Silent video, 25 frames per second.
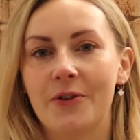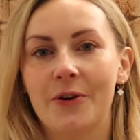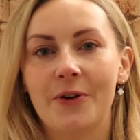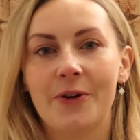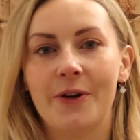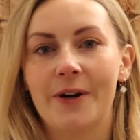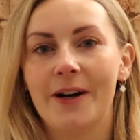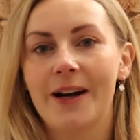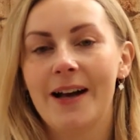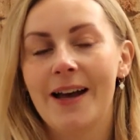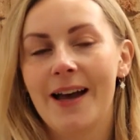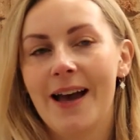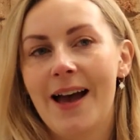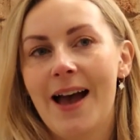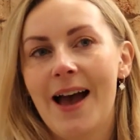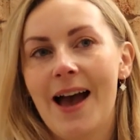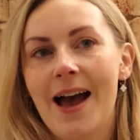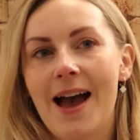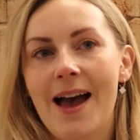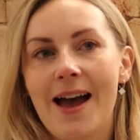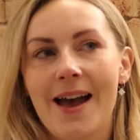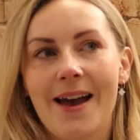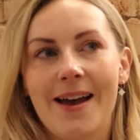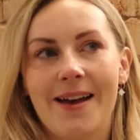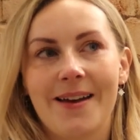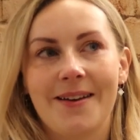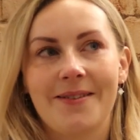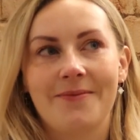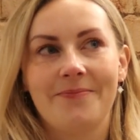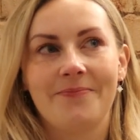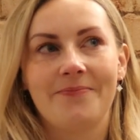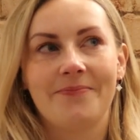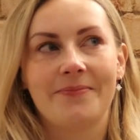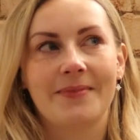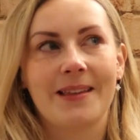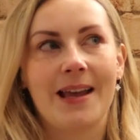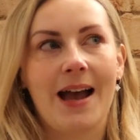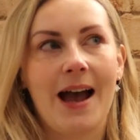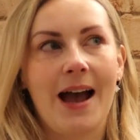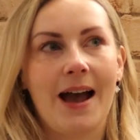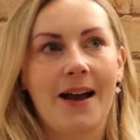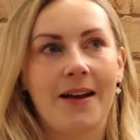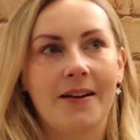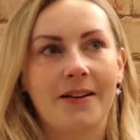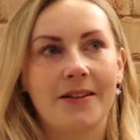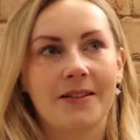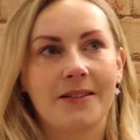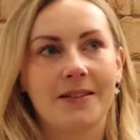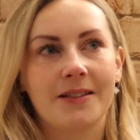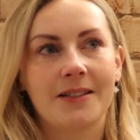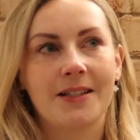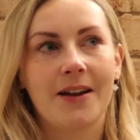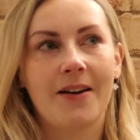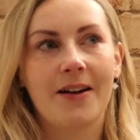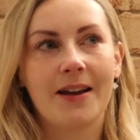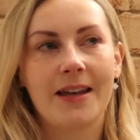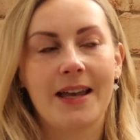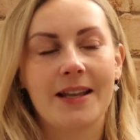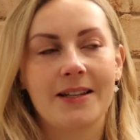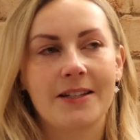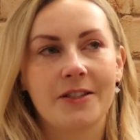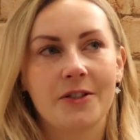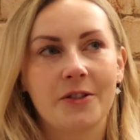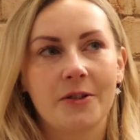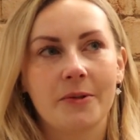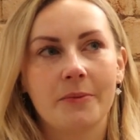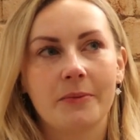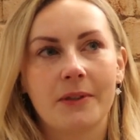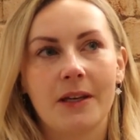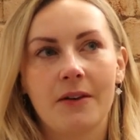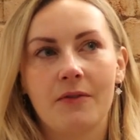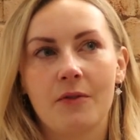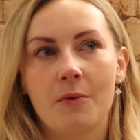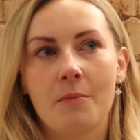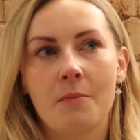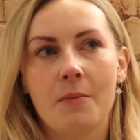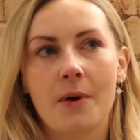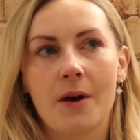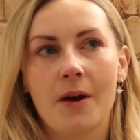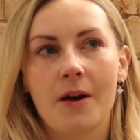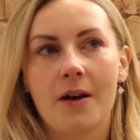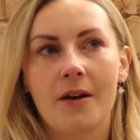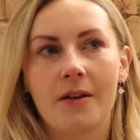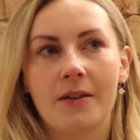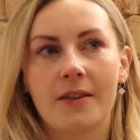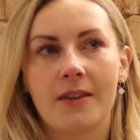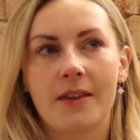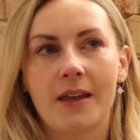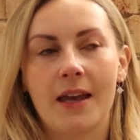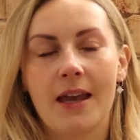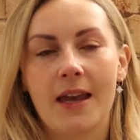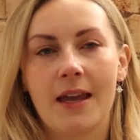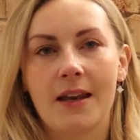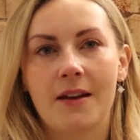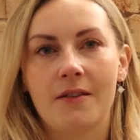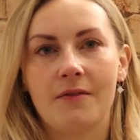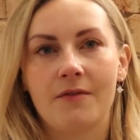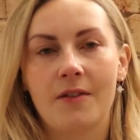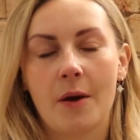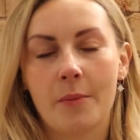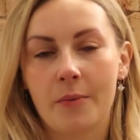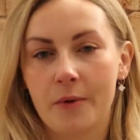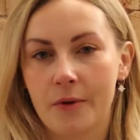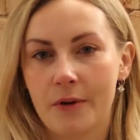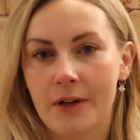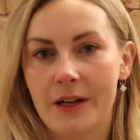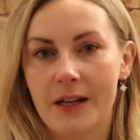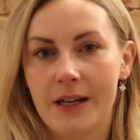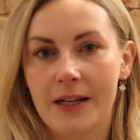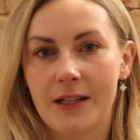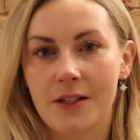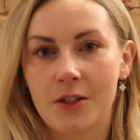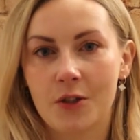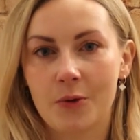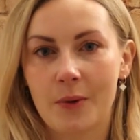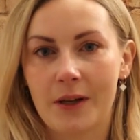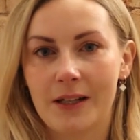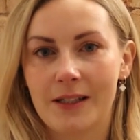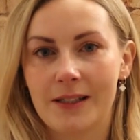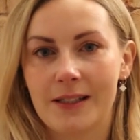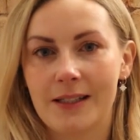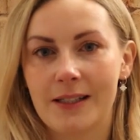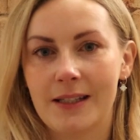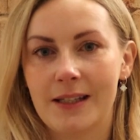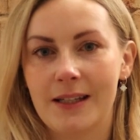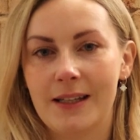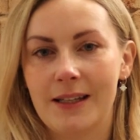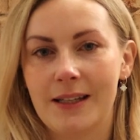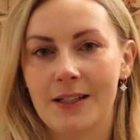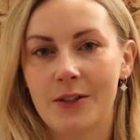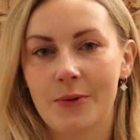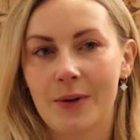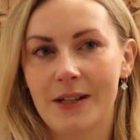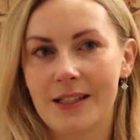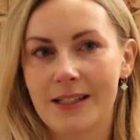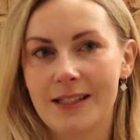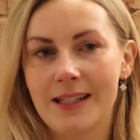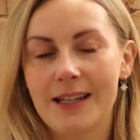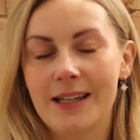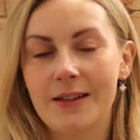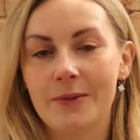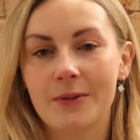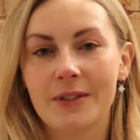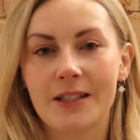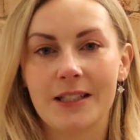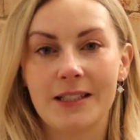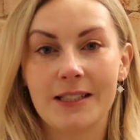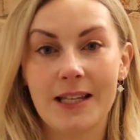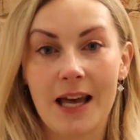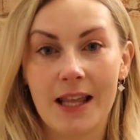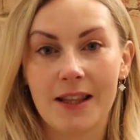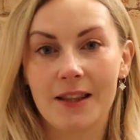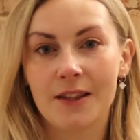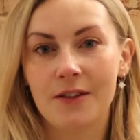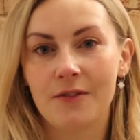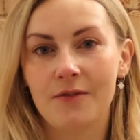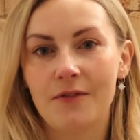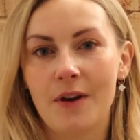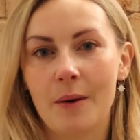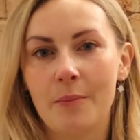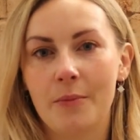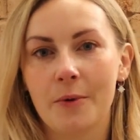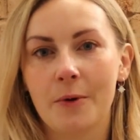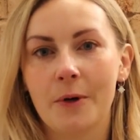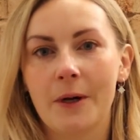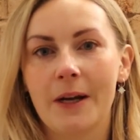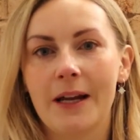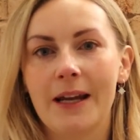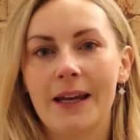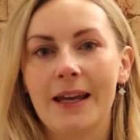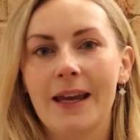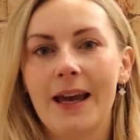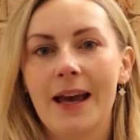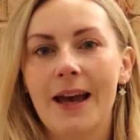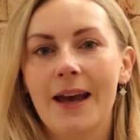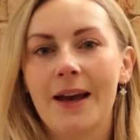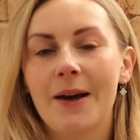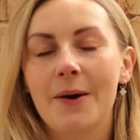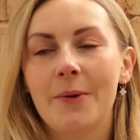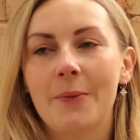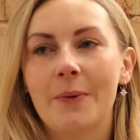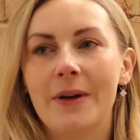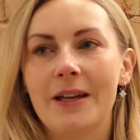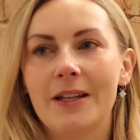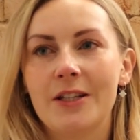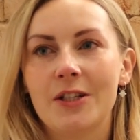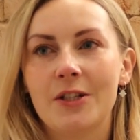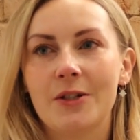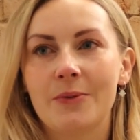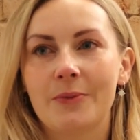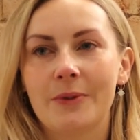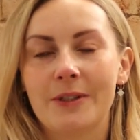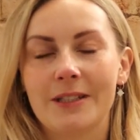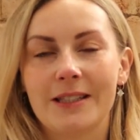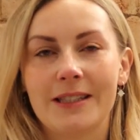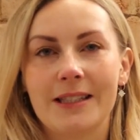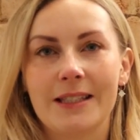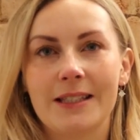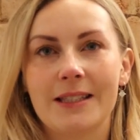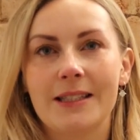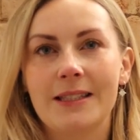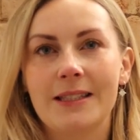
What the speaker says: for. And I ended up giving birth in February 2020. It was the 10th of February, which was the